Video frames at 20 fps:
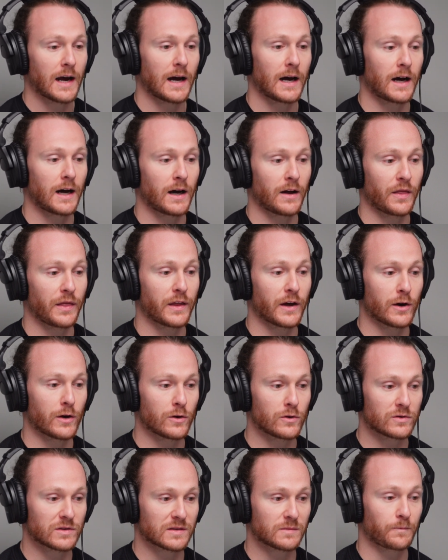
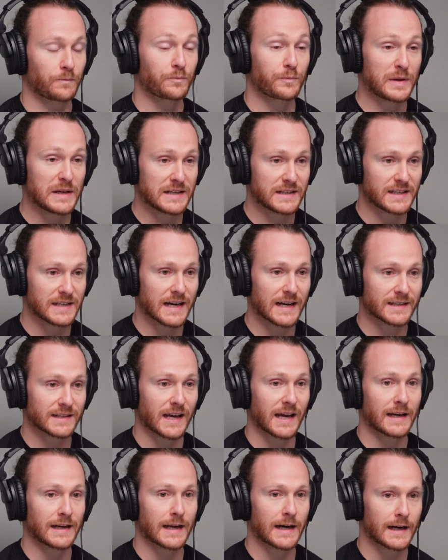those
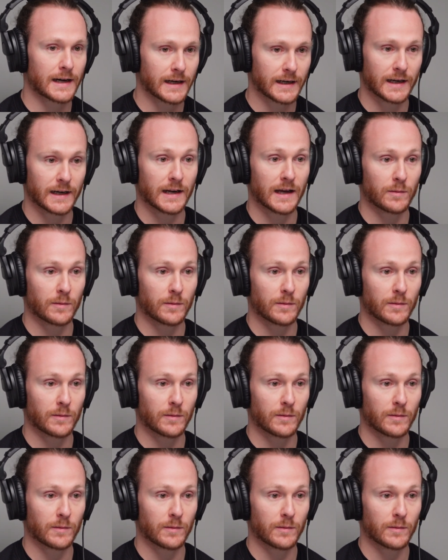PCSK9